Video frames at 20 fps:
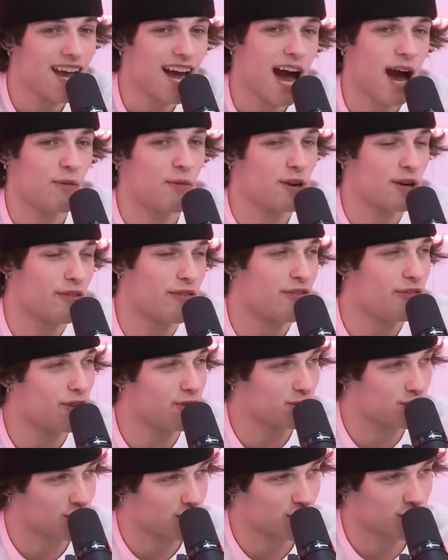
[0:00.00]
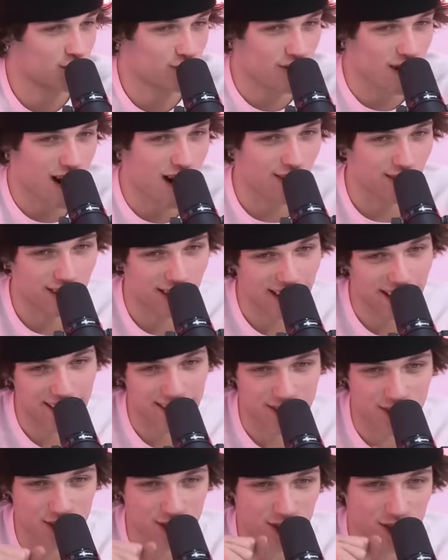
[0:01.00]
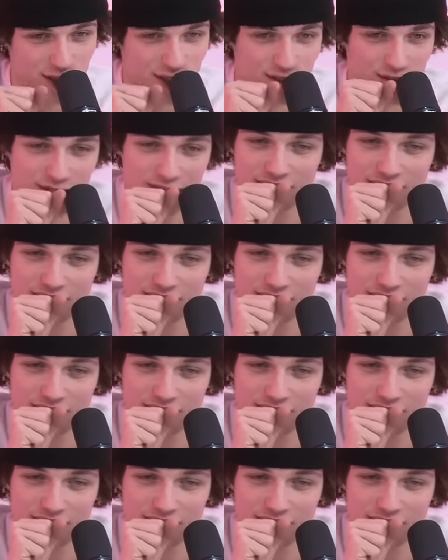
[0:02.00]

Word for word: I want a filter straw that I can st-